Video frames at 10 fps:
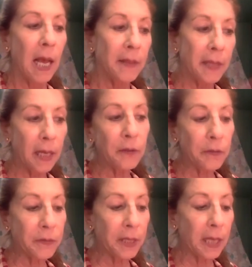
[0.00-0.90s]
The other
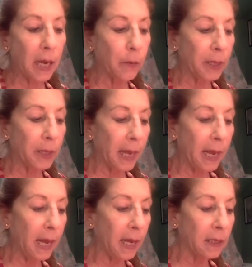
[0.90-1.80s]
thing I would
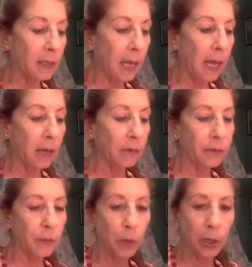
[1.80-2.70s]
add, Al,
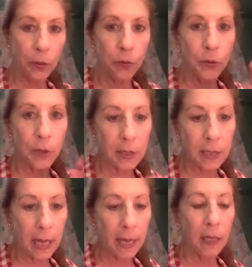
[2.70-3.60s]
from what you just
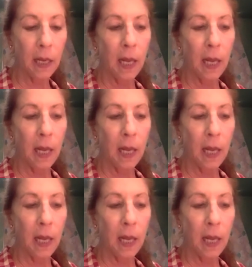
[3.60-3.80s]
said,